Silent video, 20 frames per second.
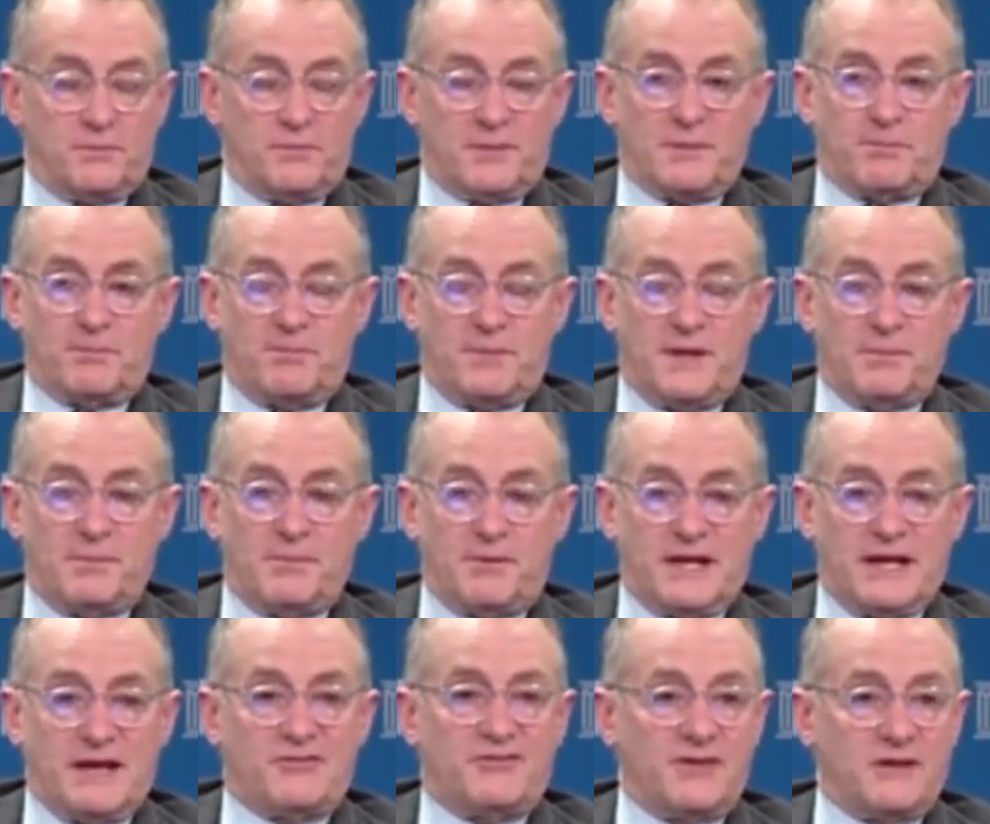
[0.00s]
But
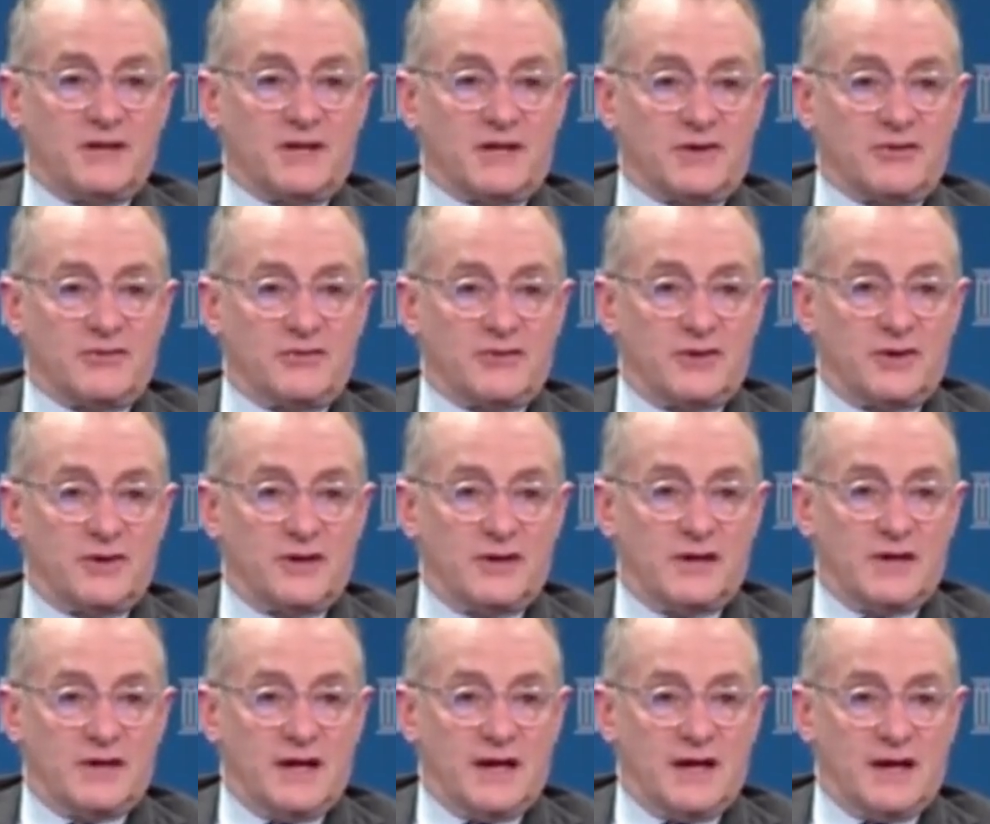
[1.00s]
people have feelings,
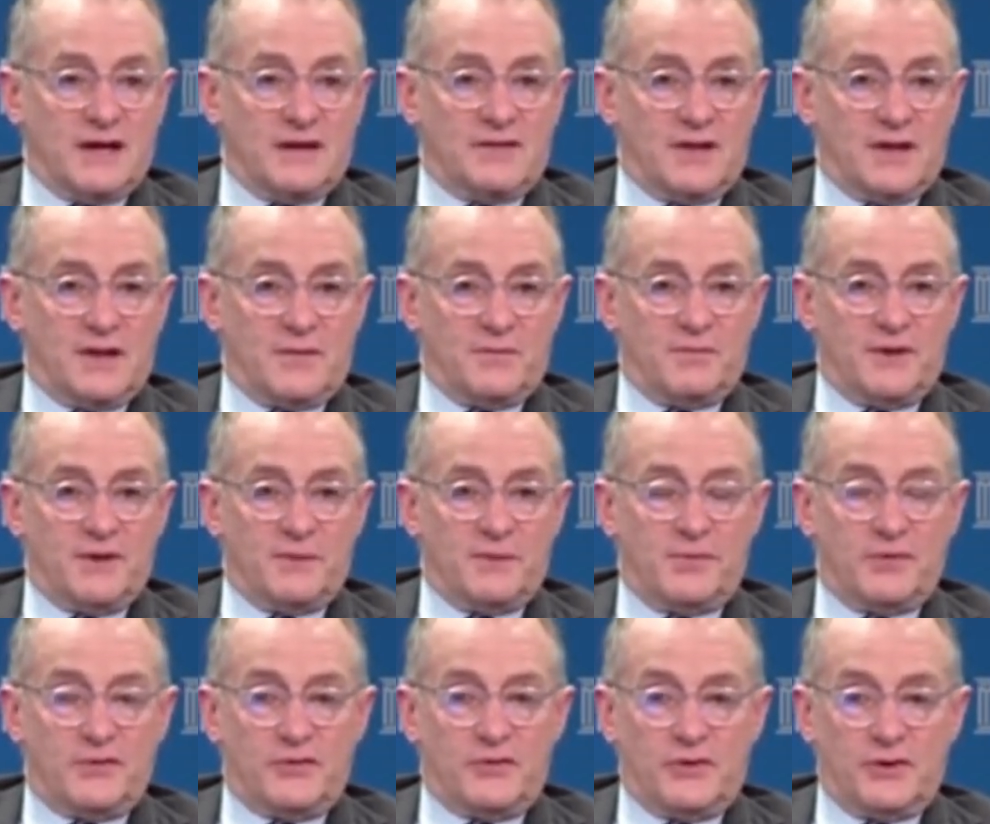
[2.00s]
and
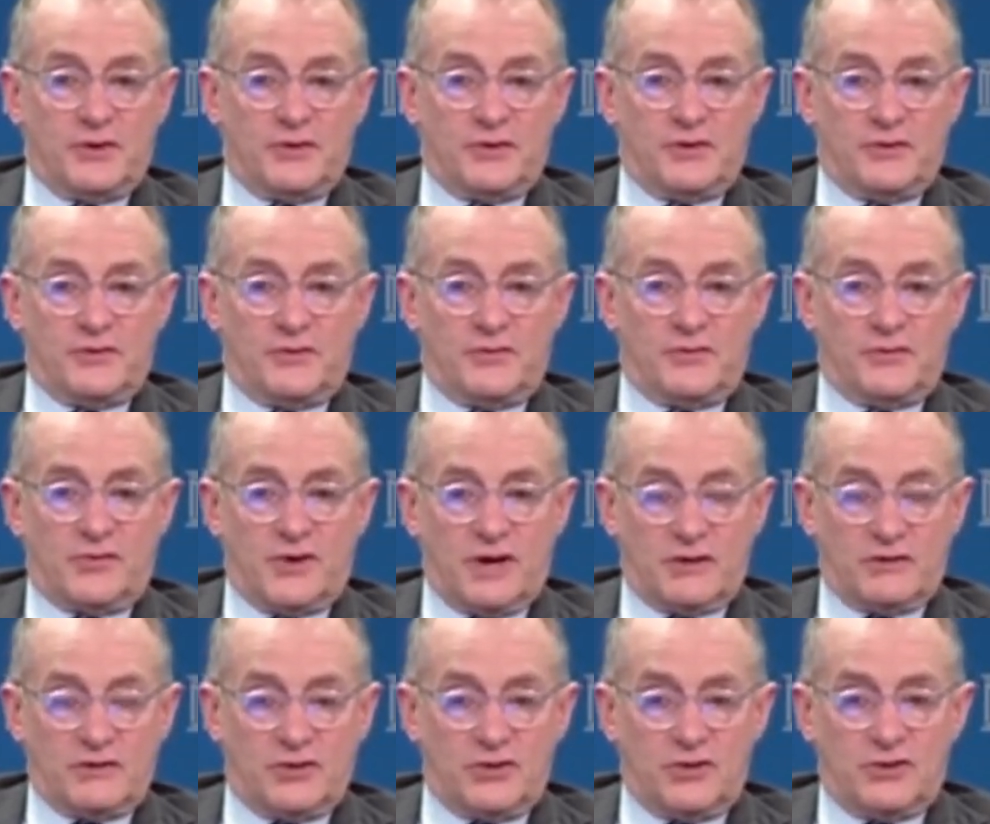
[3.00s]
people
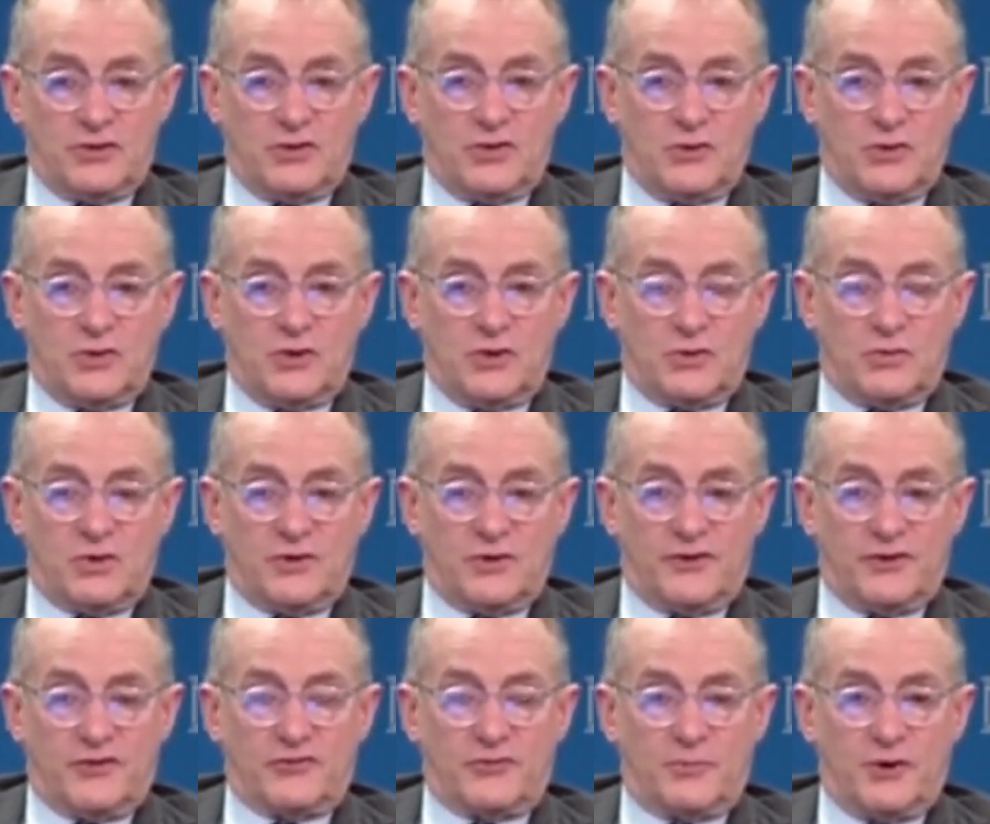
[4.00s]
rarely do
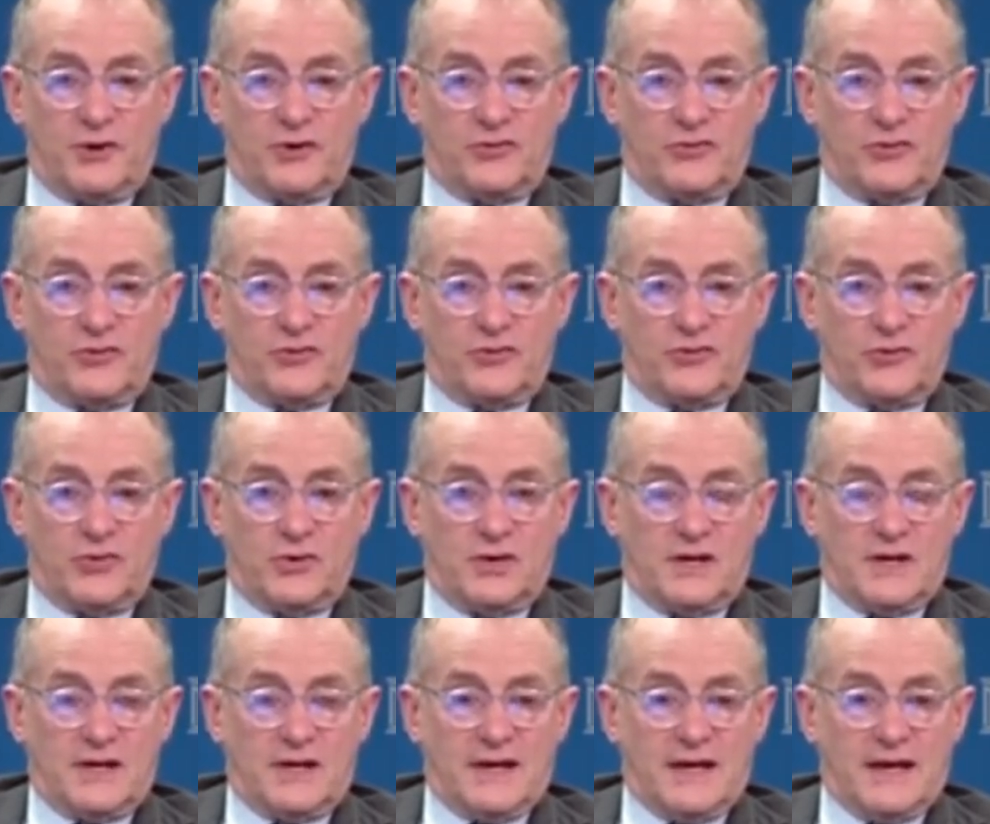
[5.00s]
what they're supposed to do,
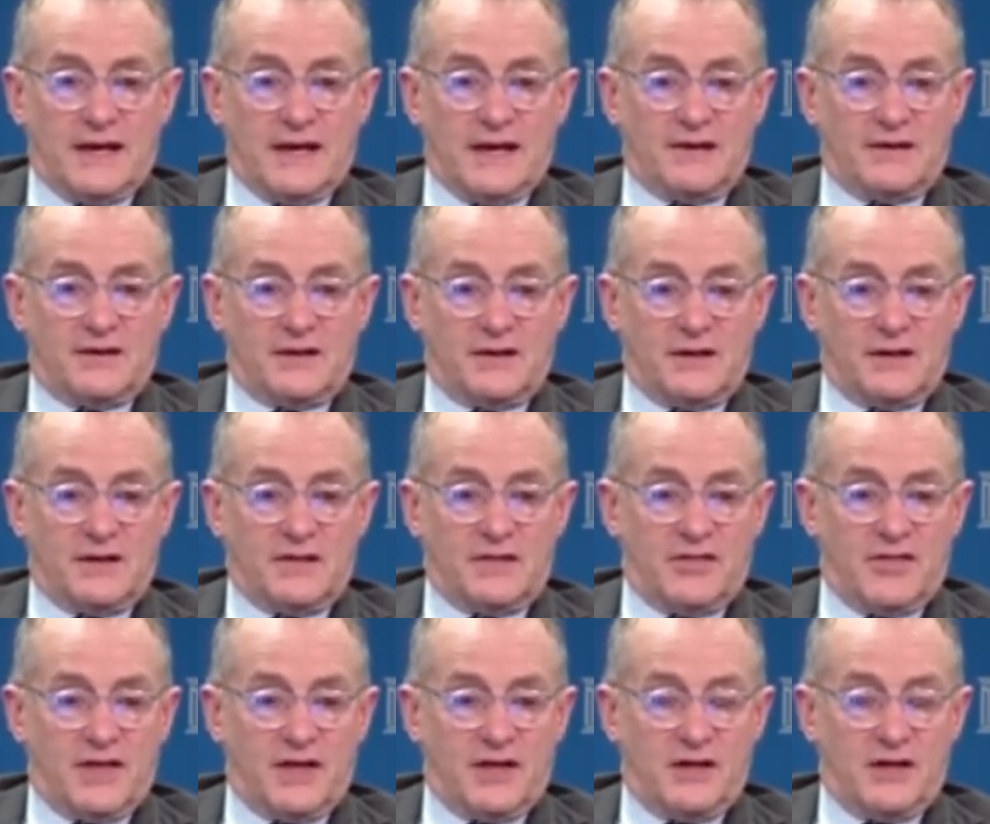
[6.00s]
and
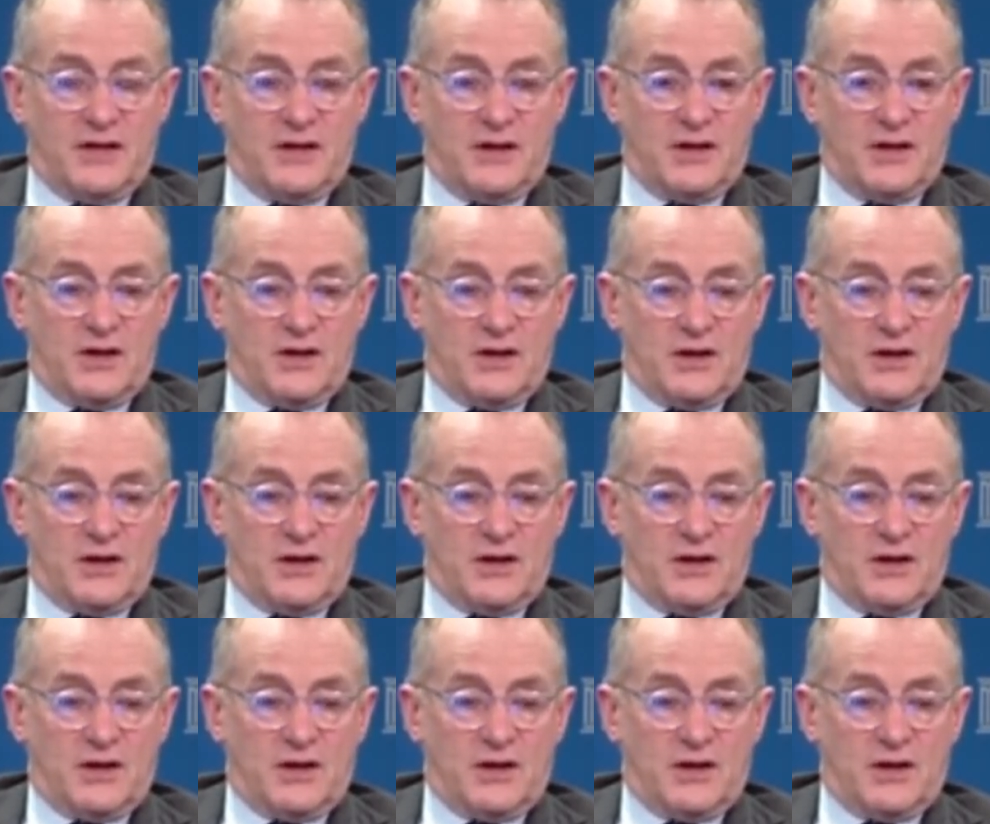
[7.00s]
they